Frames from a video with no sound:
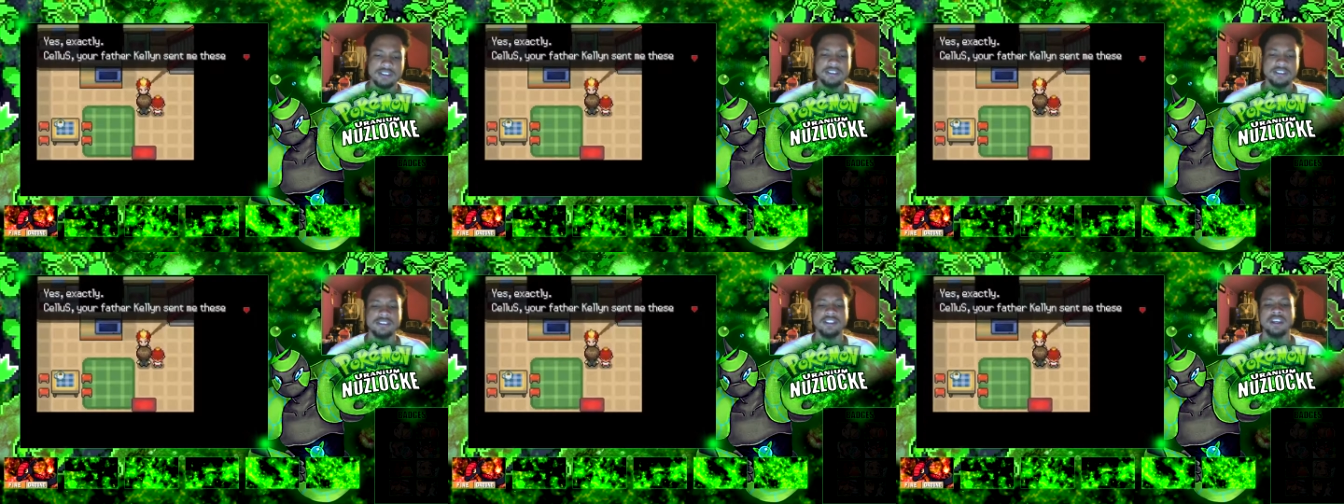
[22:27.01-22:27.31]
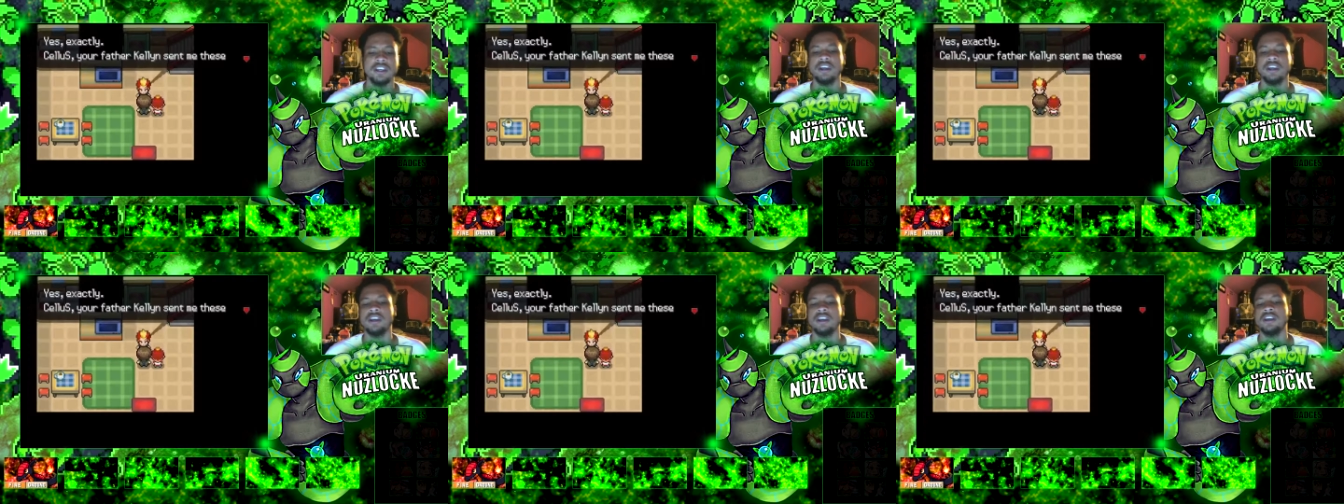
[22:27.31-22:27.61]

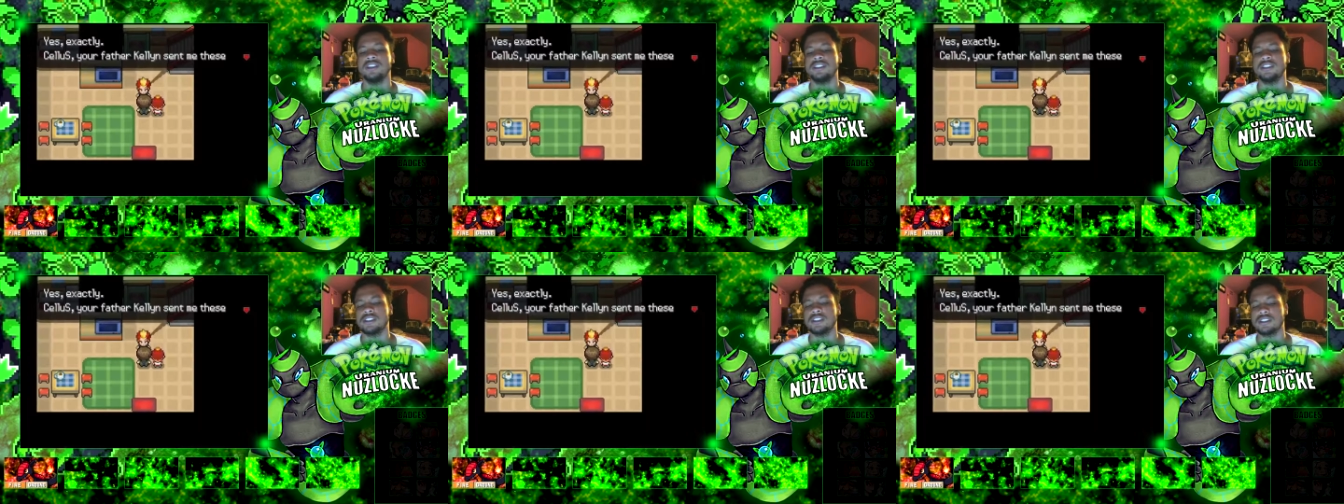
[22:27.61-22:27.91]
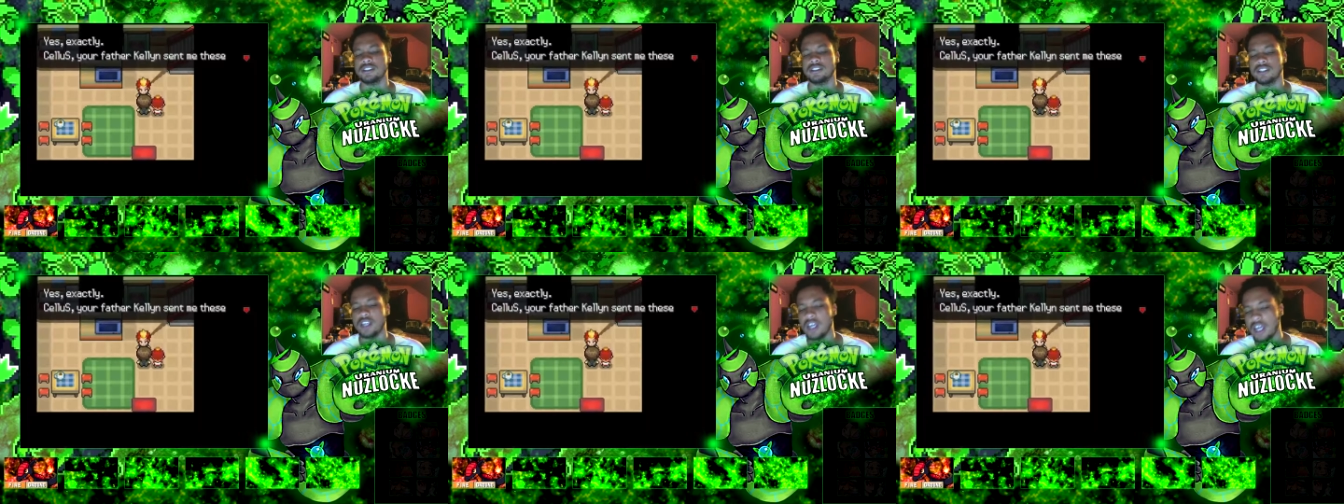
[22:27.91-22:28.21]
Yes,
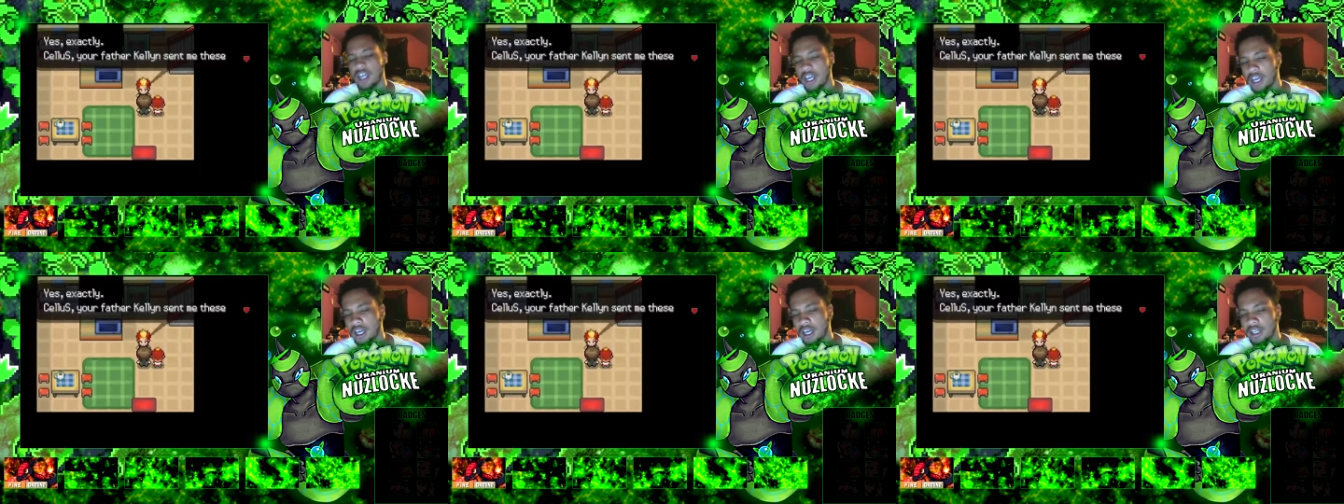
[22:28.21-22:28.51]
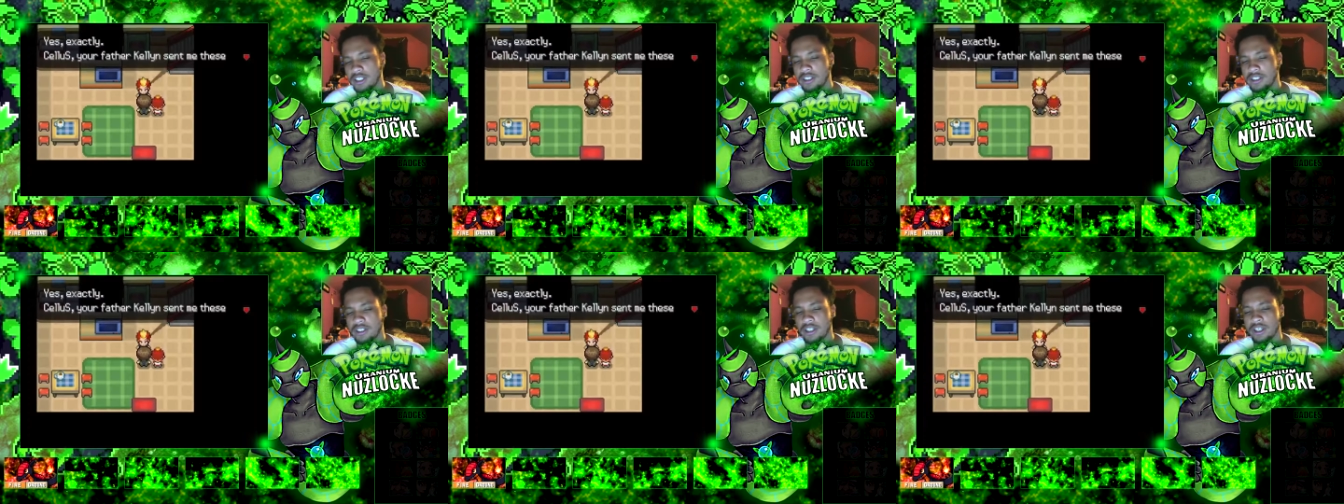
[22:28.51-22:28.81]

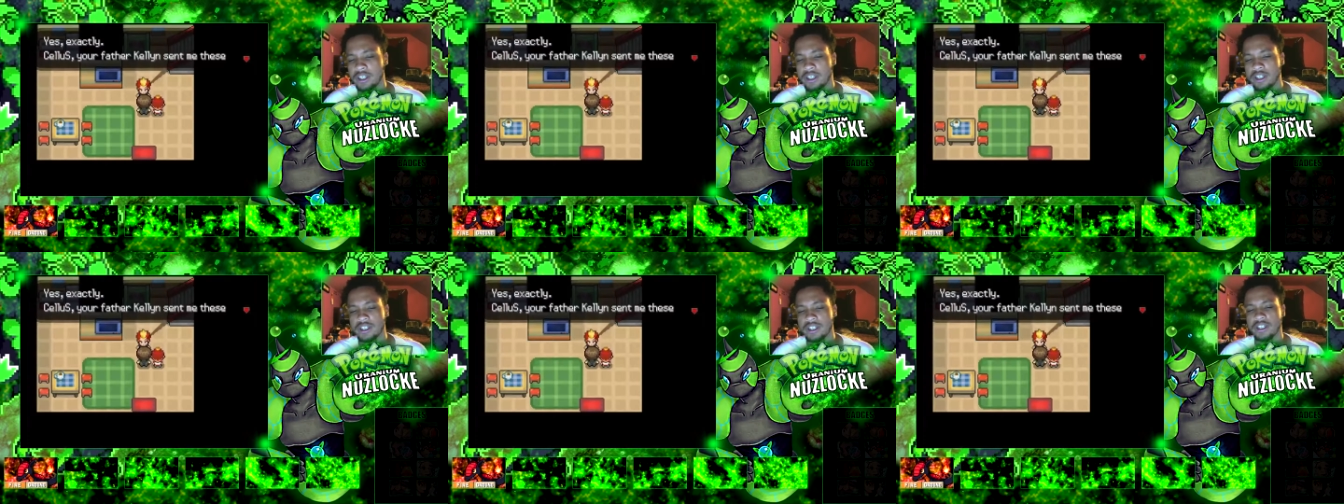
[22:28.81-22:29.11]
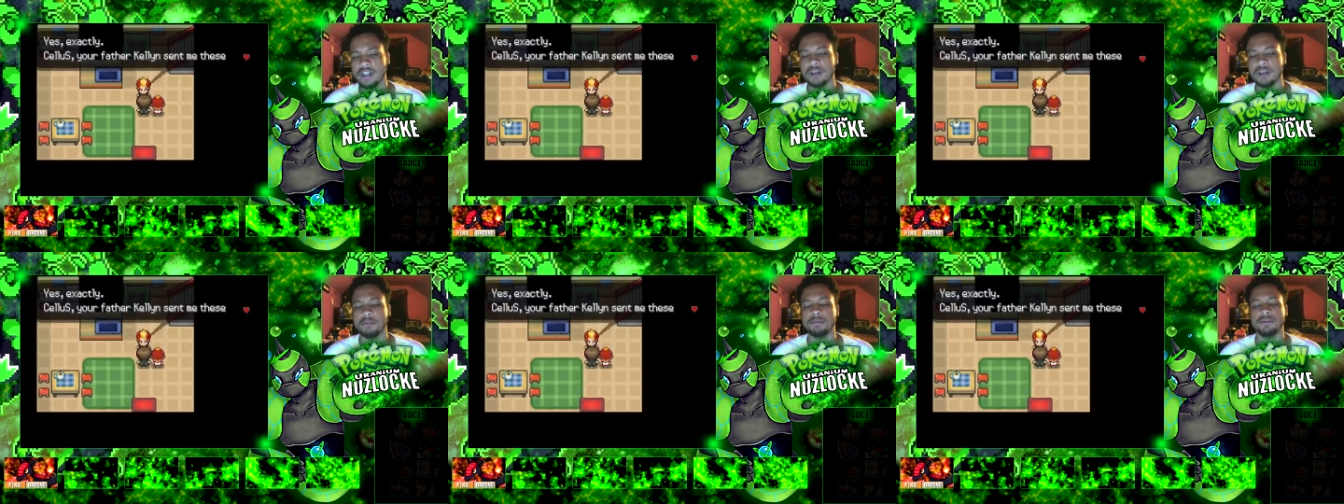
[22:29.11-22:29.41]
exactly.
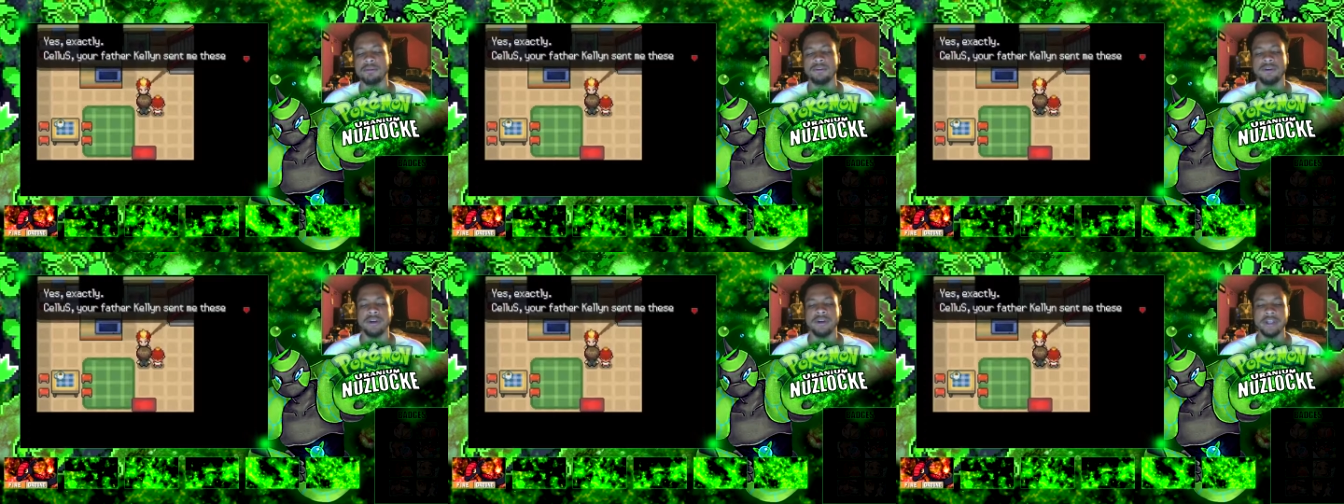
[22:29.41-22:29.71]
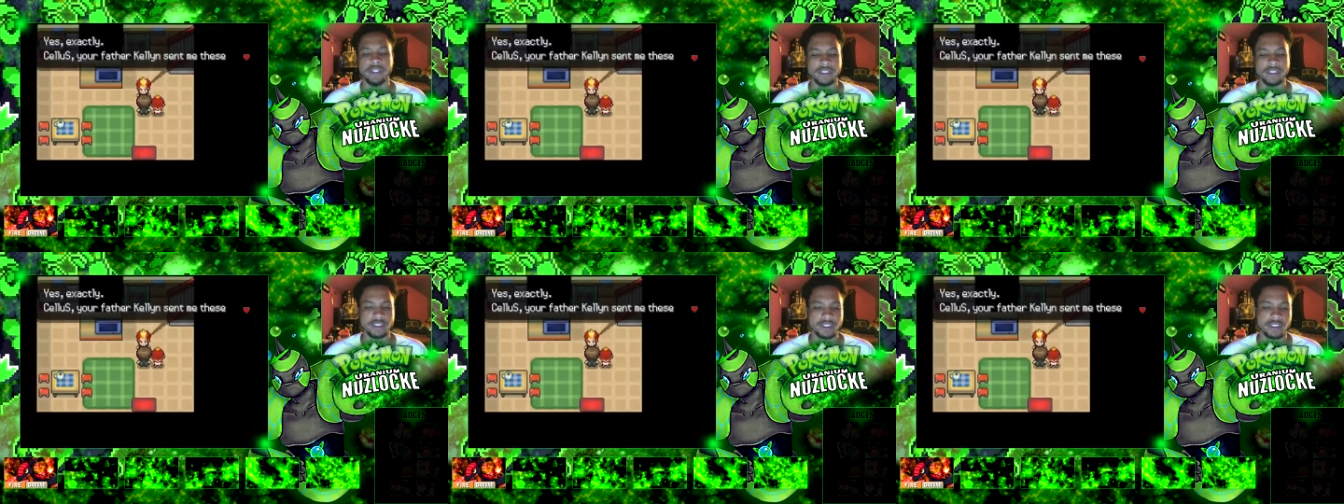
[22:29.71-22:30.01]
A
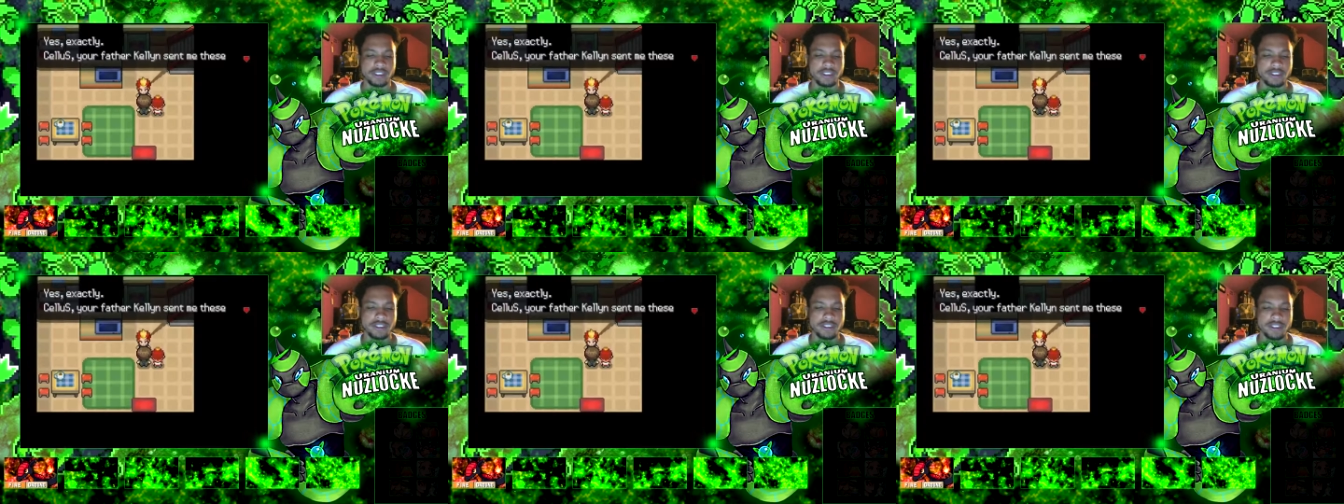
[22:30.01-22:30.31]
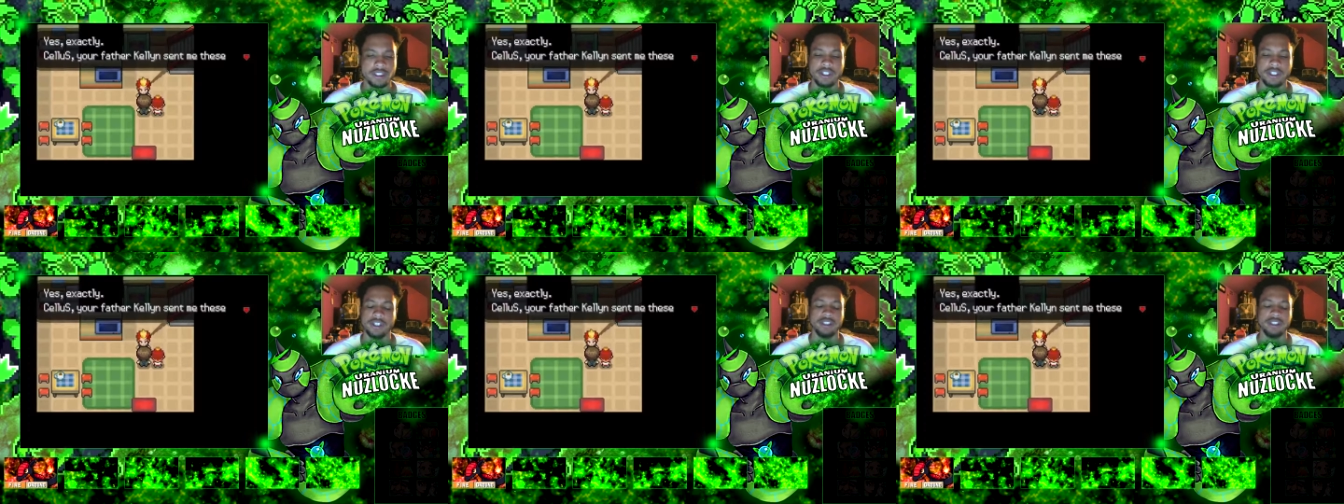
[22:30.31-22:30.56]
present.